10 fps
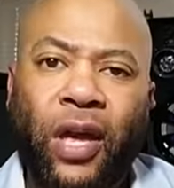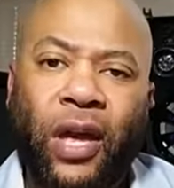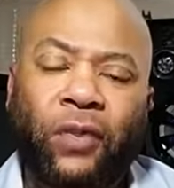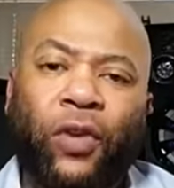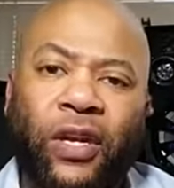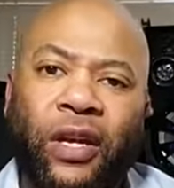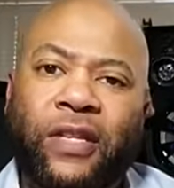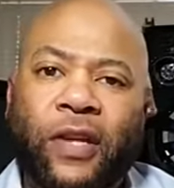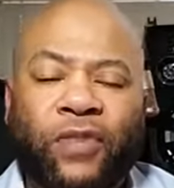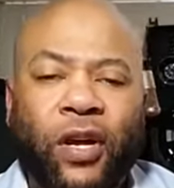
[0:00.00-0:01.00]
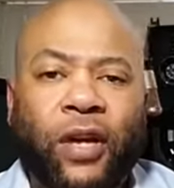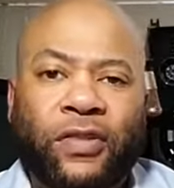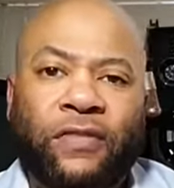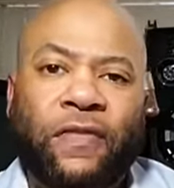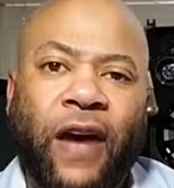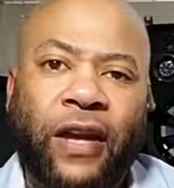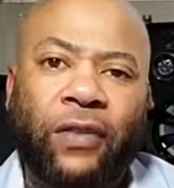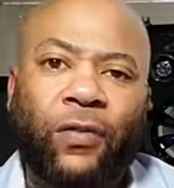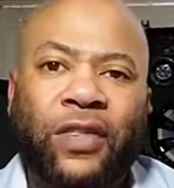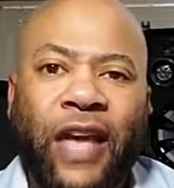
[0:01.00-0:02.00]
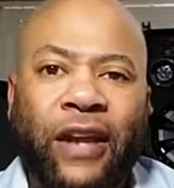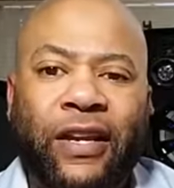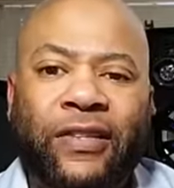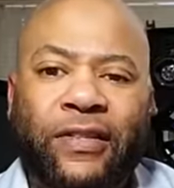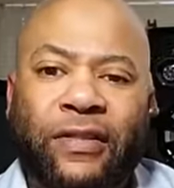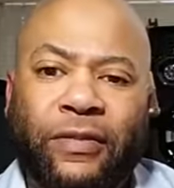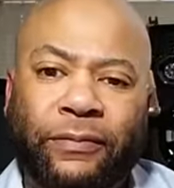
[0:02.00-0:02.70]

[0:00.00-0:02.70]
and we it's up to us to find what that is